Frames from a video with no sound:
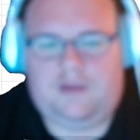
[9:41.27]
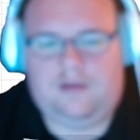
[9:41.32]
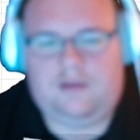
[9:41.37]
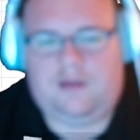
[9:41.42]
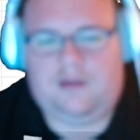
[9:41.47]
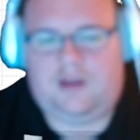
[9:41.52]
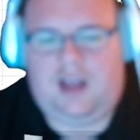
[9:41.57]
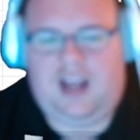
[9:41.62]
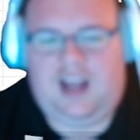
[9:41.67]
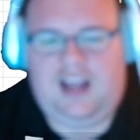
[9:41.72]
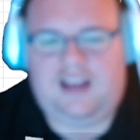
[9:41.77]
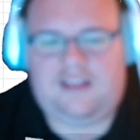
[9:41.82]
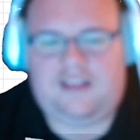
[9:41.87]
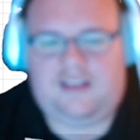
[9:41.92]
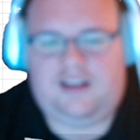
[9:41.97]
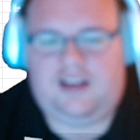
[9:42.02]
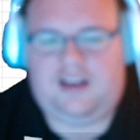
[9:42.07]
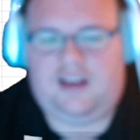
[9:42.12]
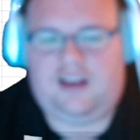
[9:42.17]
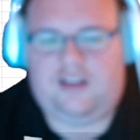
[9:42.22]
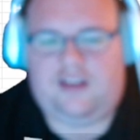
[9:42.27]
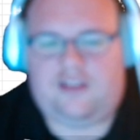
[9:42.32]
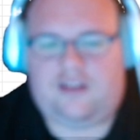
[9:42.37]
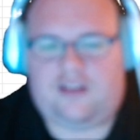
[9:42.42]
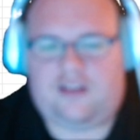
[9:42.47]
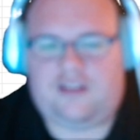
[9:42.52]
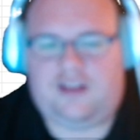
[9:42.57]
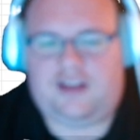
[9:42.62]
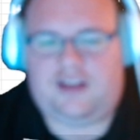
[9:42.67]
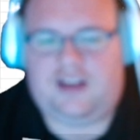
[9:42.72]
Hasty is just
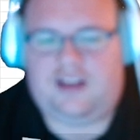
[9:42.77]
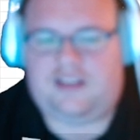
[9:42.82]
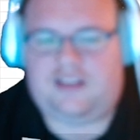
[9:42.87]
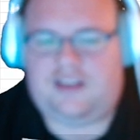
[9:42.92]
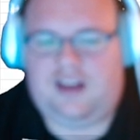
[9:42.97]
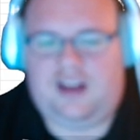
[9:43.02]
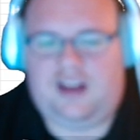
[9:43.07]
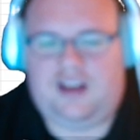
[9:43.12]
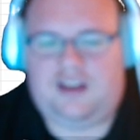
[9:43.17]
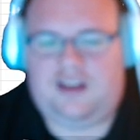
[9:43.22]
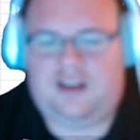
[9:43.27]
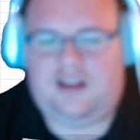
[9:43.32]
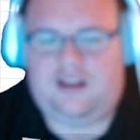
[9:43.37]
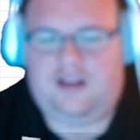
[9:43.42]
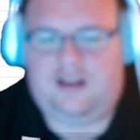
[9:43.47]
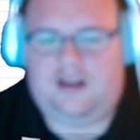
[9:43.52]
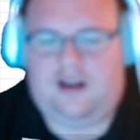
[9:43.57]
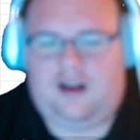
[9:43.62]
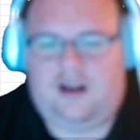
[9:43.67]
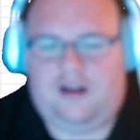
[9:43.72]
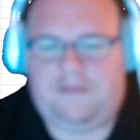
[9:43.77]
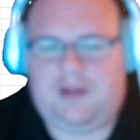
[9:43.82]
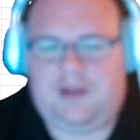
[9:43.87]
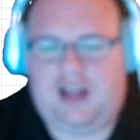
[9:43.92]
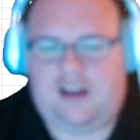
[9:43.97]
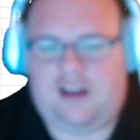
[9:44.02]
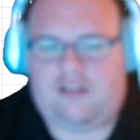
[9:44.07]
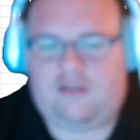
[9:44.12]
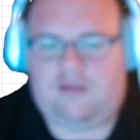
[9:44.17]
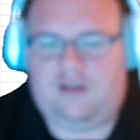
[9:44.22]
to get that
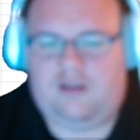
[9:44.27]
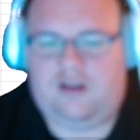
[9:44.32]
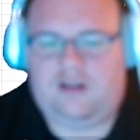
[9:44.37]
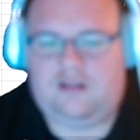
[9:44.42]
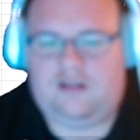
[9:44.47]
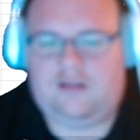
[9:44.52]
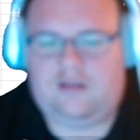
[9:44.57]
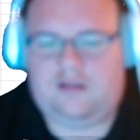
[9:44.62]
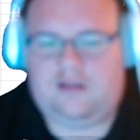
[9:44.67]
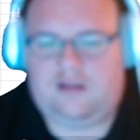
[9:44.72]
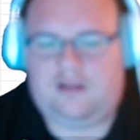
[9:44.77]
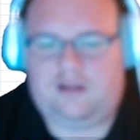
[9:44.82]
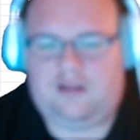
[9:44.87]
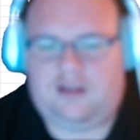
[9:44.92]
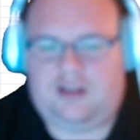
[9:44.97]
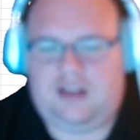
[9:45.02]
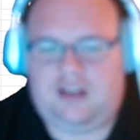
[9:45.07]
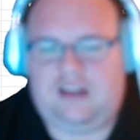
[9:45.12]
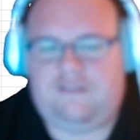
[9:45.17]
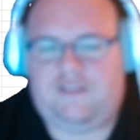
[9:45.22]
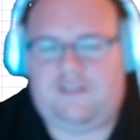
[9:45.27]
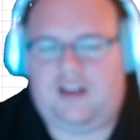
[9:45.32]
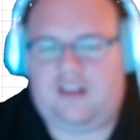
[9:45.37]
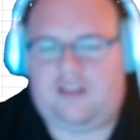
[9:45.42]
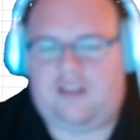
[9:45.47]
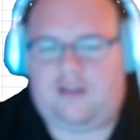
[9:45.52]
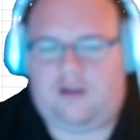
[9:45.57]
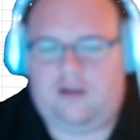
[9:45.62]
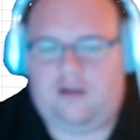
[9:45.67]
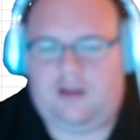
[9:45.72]
extra defense
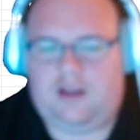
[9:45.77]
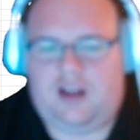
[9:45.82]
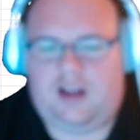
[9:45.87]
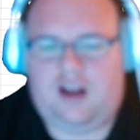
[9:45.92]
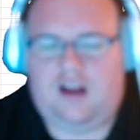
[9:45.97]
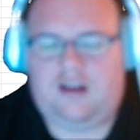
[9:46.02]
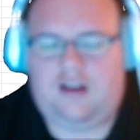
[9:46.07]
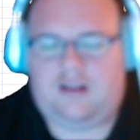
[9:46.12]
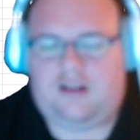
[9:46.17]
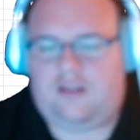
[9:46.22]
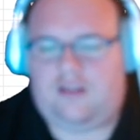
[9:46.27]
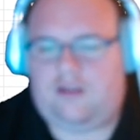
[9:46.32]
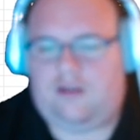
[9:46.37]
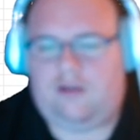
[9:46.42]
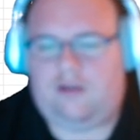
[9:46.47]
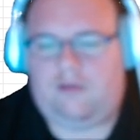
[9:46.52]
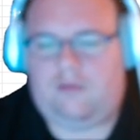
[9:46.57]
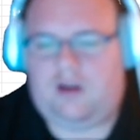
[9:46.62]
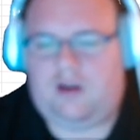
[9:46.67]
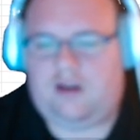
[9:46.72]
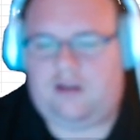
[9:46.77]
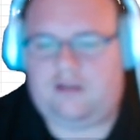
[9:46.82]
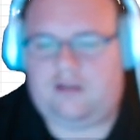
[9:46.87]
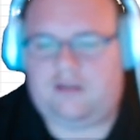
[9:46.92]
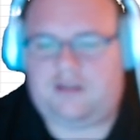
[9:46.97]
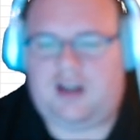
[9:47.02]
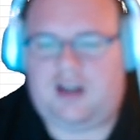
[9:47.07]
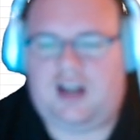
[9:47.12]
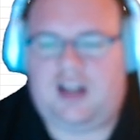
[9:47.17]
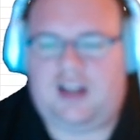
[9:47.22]
early on, because you don't want her
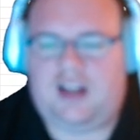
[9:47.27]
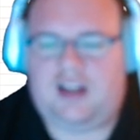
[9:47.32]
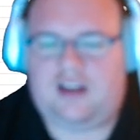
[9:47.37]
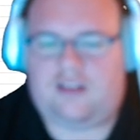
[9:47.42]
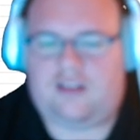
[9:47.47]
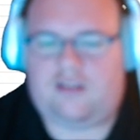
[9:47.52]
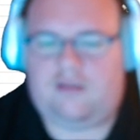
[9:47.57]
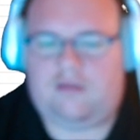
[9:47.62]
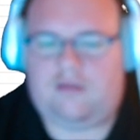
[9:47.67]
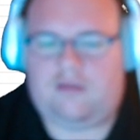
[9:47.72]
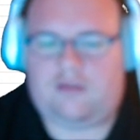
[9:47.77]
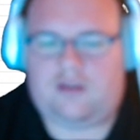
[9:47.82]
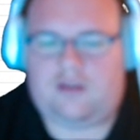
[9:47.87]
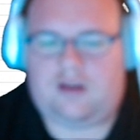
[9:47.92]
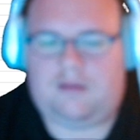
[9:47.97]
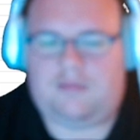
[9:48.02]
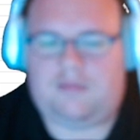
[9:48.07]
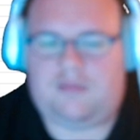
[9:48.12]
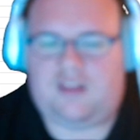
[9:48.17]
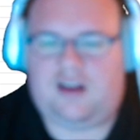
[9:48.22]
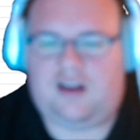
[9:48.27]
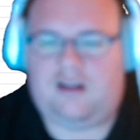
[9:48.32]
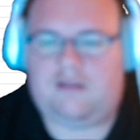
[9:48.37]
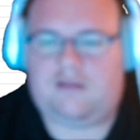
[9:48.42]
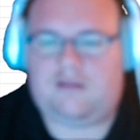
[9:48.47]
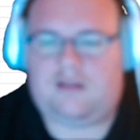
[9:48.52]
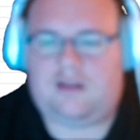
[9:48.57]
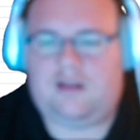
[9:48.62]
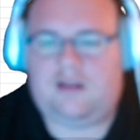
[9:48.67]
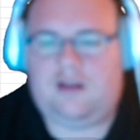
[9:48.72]
dying as soon as she comes out.
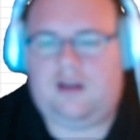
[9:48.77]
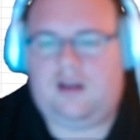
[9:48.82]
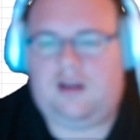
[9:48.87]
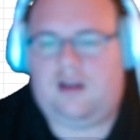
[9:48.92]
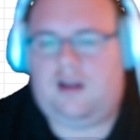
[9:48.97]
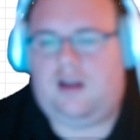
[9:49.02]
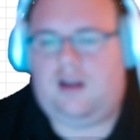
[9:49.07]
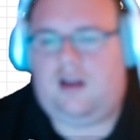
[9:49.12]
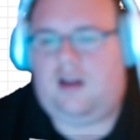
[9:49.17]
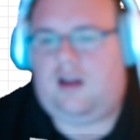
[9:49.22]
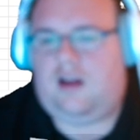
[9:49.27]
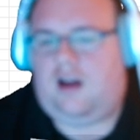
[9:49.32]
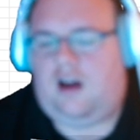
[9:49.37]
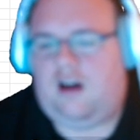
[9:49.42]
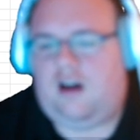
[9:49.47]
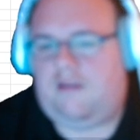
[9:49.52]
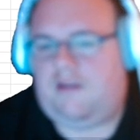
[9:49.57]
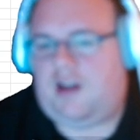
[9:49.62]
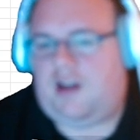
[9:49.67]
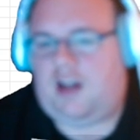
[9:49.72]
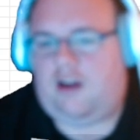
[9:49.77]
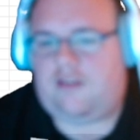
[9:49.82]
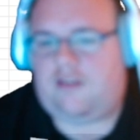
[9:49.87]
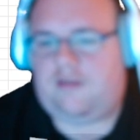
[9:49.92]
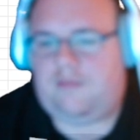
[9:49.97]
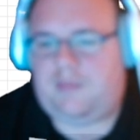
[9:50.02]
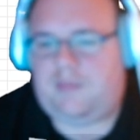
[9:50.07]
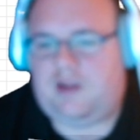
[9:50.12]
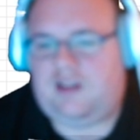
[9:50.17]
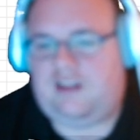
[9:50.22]
And I also
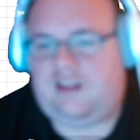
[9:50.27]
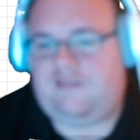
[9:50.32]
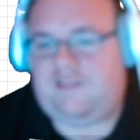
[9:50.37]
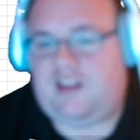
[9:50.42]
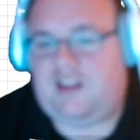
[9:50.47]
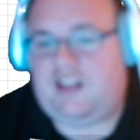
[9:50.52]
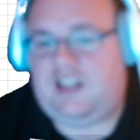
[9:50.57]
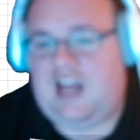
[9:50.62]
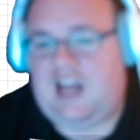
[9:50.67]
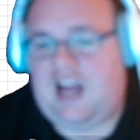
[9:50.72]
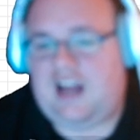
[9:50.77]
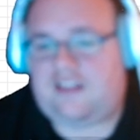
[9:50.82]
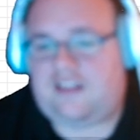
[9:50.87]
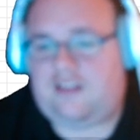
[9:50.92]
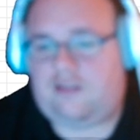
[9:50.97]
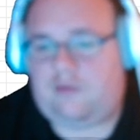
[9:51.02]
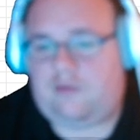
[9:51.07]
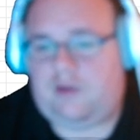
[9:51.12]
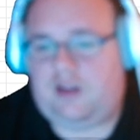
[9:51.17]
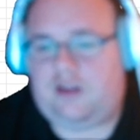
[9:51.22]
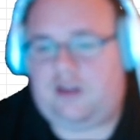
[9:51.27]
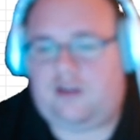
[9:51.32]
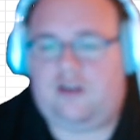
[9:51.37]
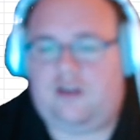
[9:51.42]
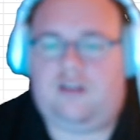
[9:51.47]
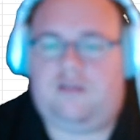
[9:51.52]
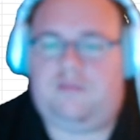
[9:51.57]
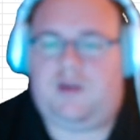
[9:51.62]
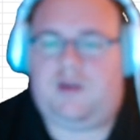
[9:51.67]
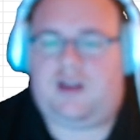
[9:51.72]
believe that lax is really
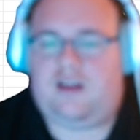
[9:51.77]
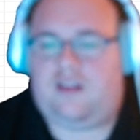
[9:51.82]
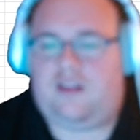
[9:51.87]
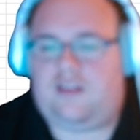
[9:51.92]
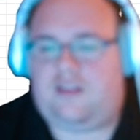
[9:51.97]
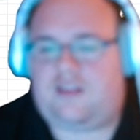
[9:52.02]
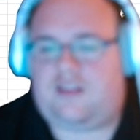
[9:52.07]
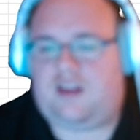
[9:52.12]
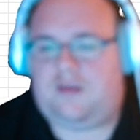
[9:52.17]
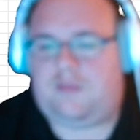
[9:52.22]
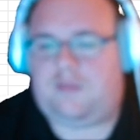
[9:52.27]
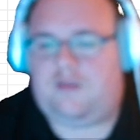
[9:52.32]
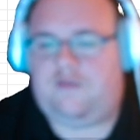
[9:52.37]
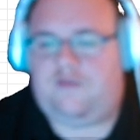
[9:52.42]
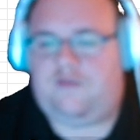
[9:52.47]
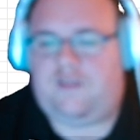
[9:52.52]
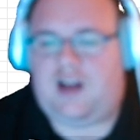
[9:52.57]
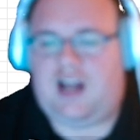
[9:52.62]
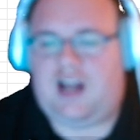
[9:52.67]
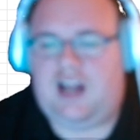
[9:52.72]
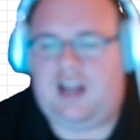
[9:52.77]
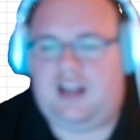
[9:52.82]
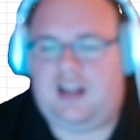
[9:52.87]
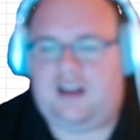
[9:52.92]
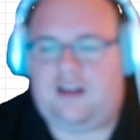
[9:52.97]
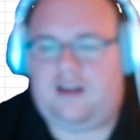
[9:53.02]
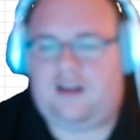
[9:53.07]
good, because it's going to provide